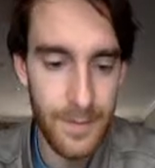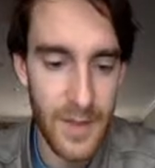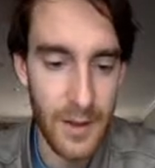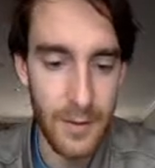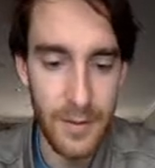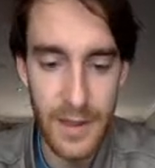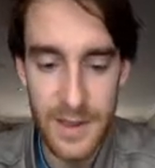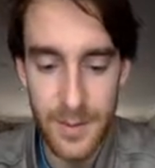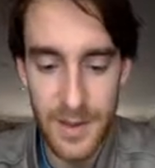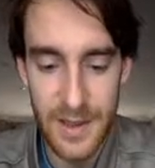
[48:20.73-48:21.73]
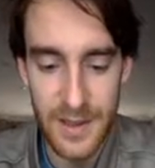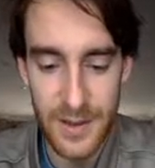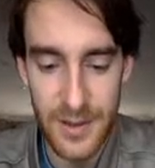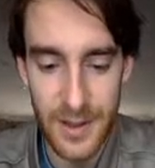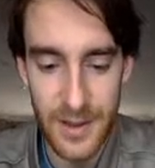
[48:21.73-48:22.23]
on Facebook is
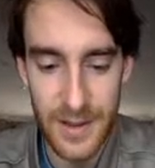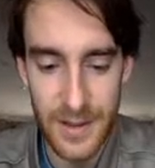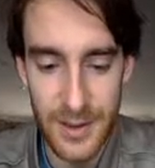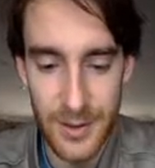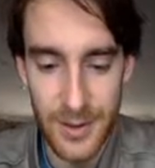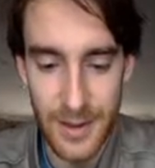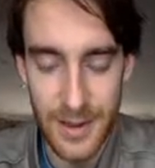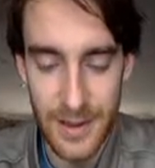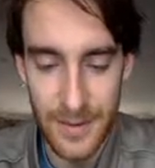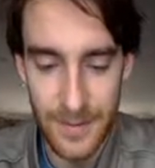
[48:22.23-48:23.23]
struggling to join.